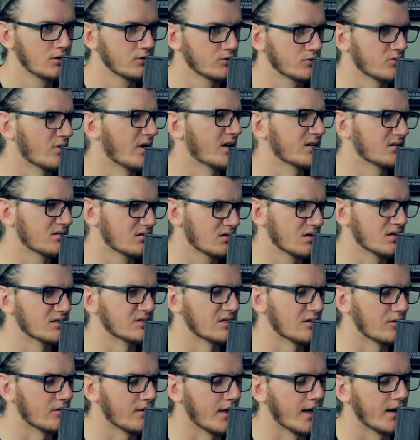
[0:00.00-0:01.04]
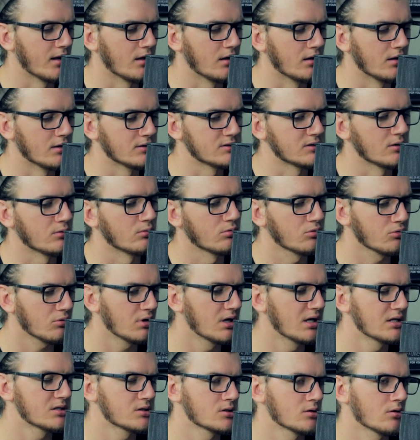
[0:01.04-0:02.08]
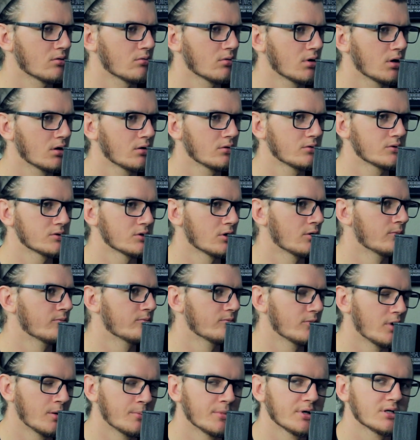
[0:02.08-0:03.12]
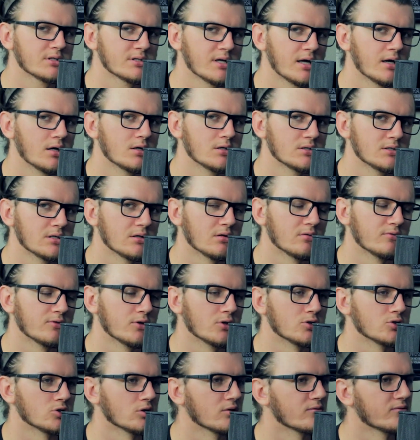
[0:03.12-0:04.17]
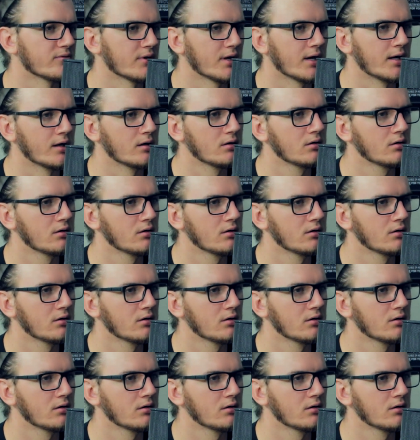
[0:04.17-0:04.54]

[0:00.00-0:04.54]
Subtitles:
So I'd consider that a hit. So 3 hits in a row, so I'm excited to see the future of that.